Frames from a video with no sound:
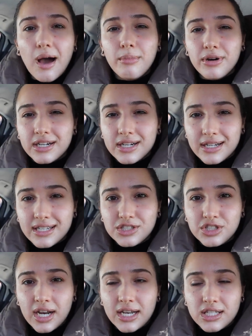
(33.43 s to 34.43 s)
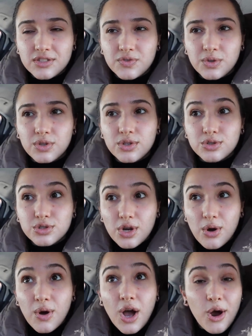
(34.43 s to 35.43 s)
Americanized Chinese food.
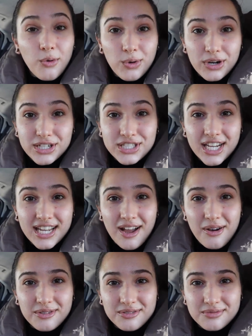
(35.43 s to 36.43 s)
So we're gonna check it out.